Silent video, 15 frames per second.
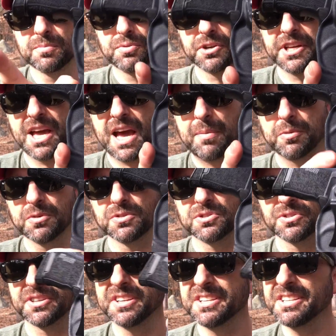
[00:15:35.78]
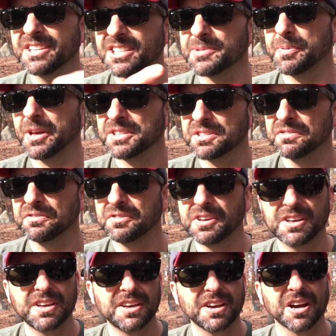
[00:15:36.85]
Pretty happy with this holster. It is expensive.
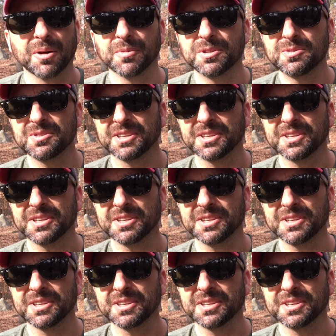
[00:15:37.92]
This